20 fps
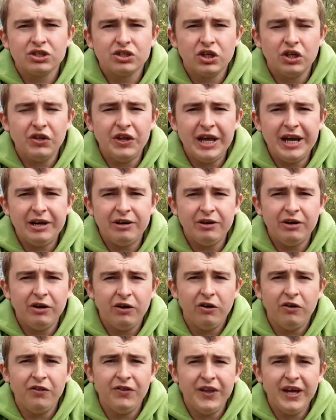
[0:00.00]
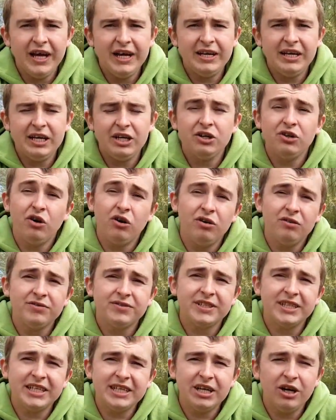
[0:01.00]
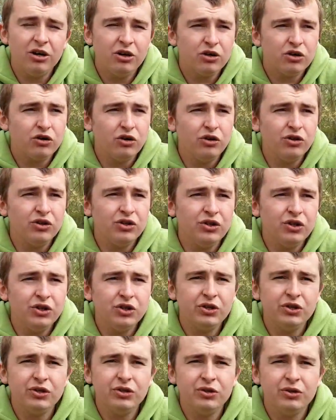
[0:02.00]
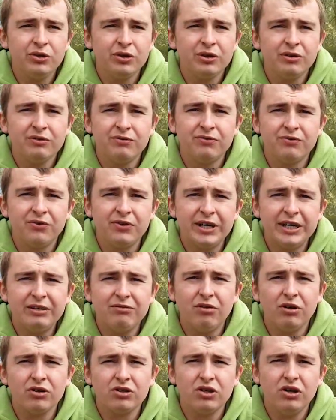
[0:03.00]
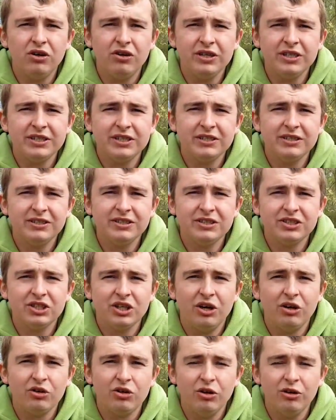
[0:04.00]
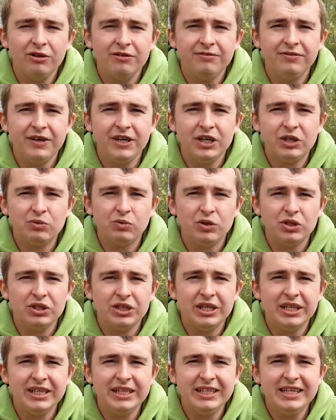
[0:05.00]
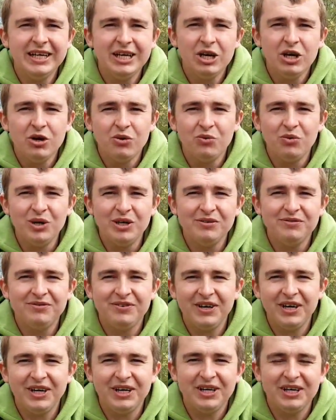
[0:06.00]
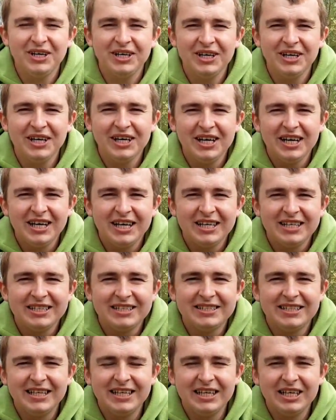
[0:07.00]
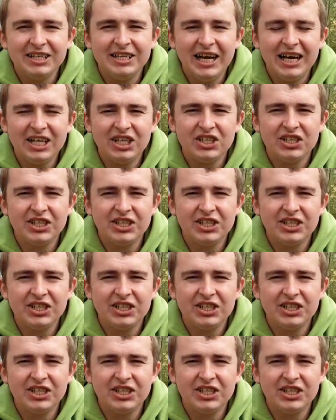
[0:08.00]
So they're on there, and then obviously got the new 3-rod license, so I've got the 3rd one in with Nash